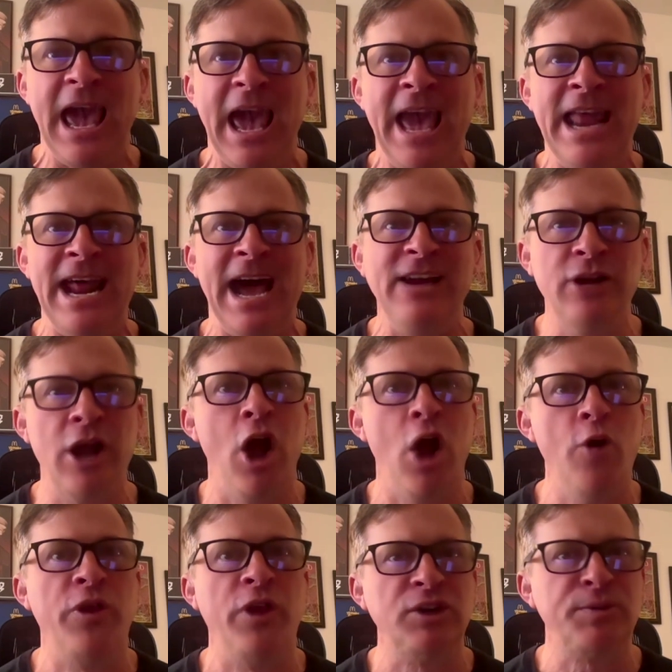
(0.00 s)
And I know
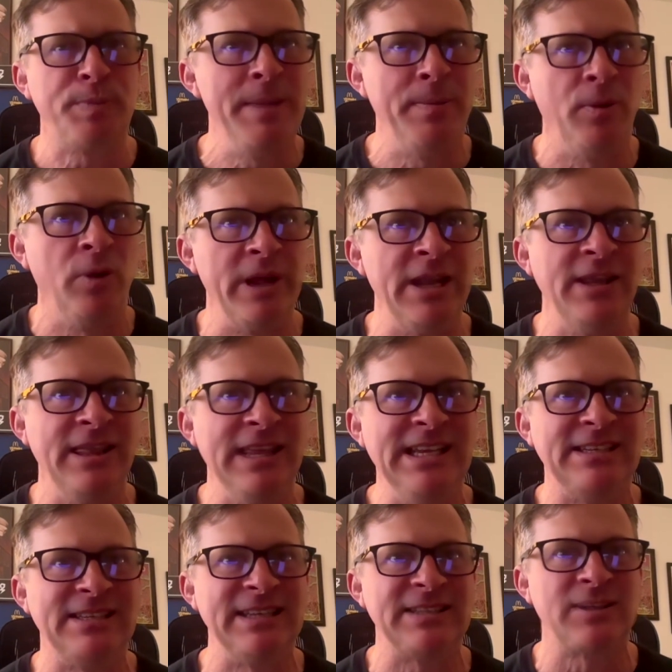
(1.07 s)
there's people in
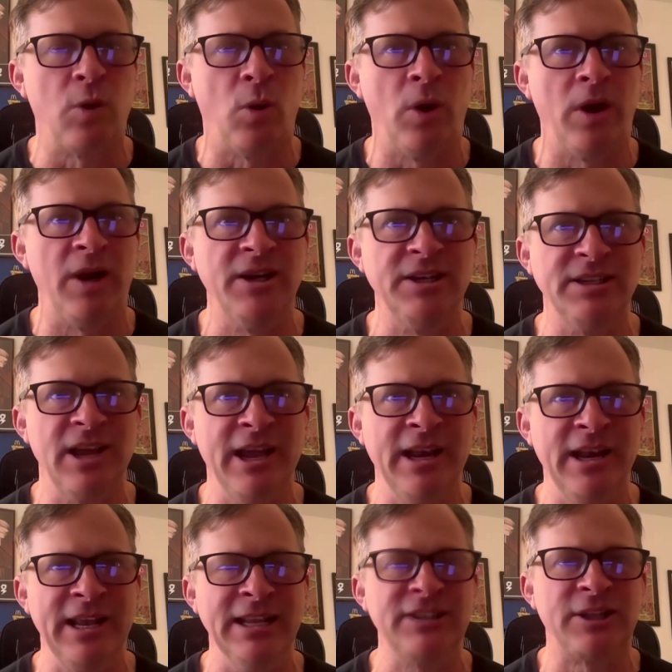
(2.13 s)
these discords and
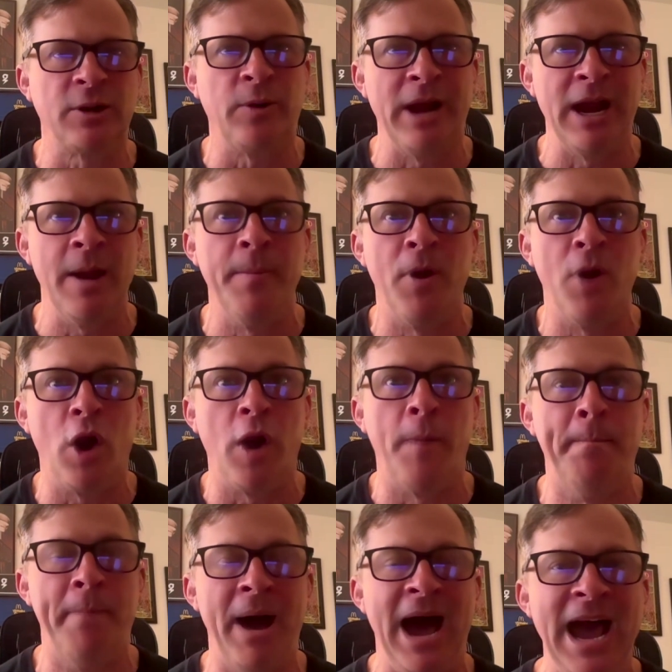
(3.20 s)
Instagram are
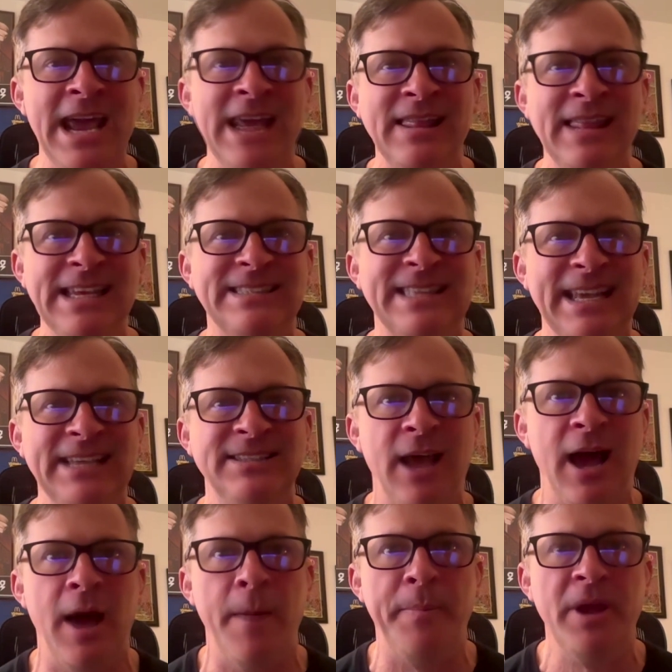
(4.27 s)
buying these things
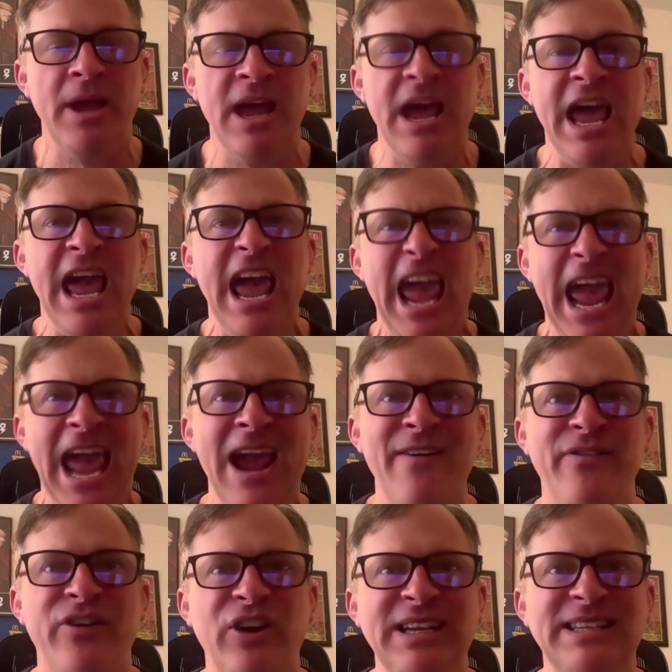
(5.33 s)
up
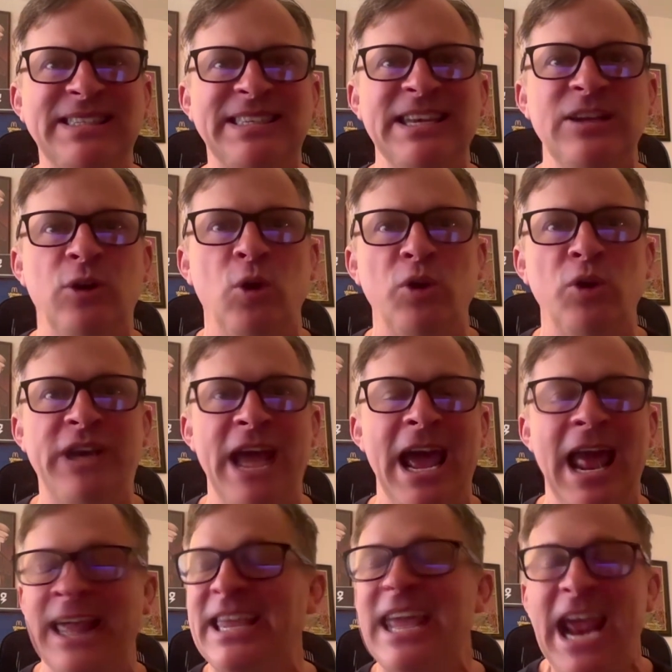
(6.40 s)
every single day,
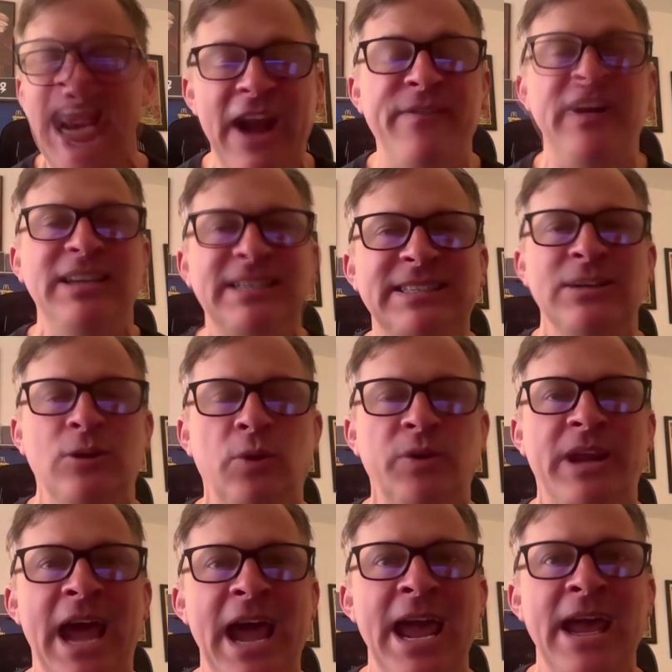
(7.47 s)
like every single
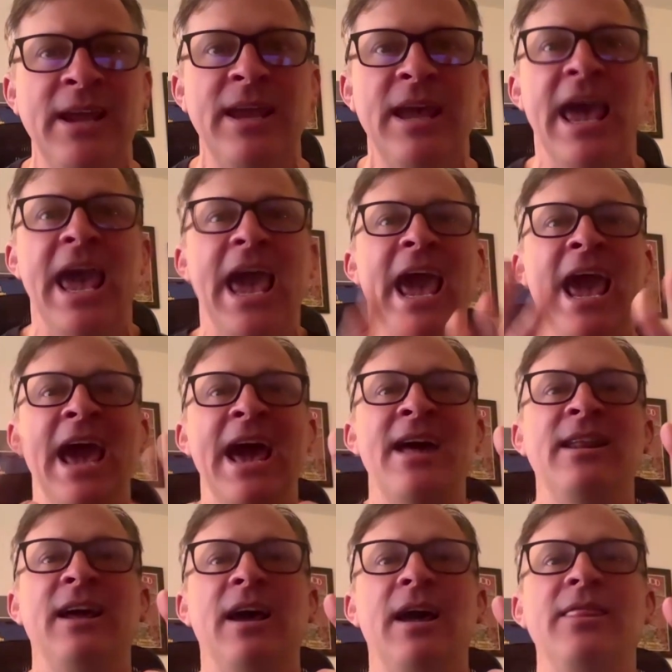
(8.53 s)
day.
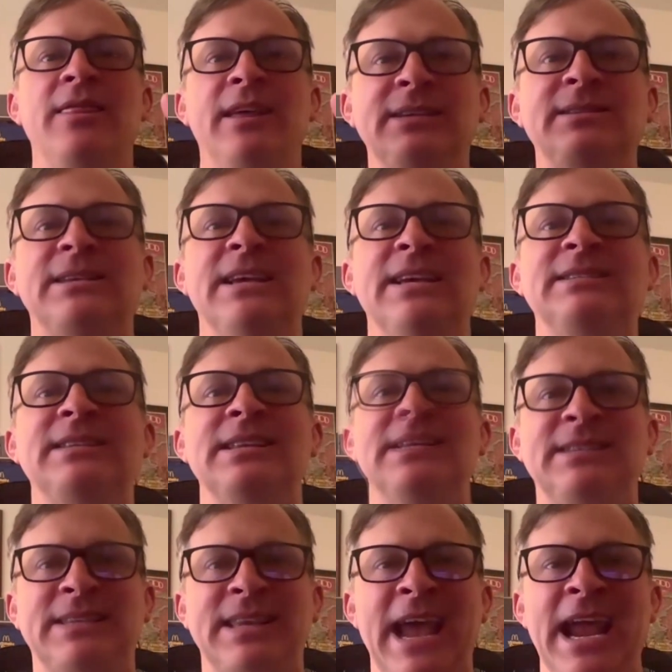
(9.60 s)
And this is
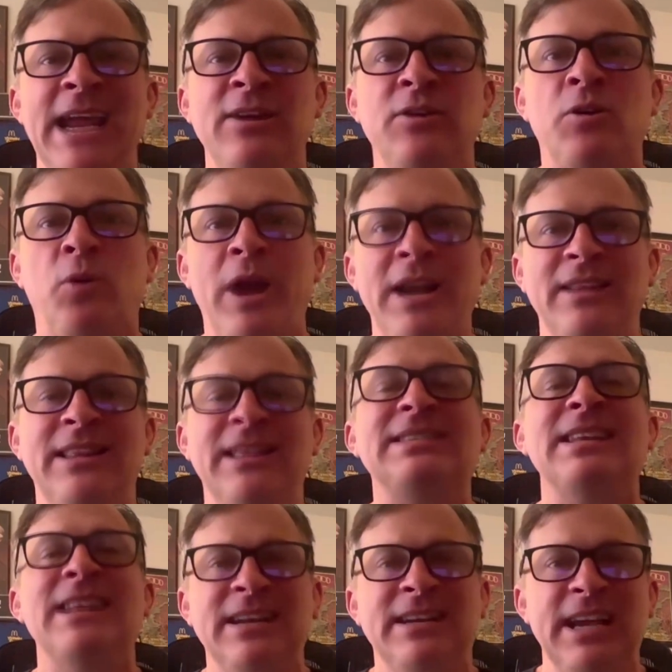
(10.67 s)
insane. This is
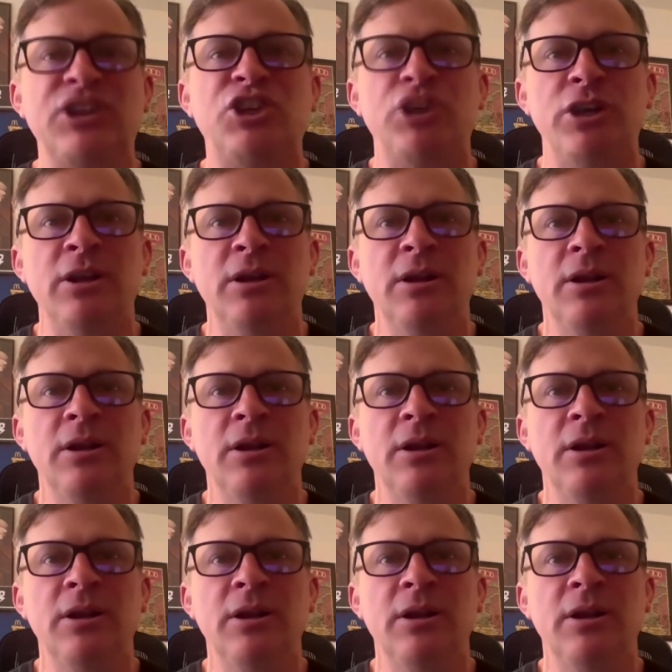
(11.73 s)
an addiction.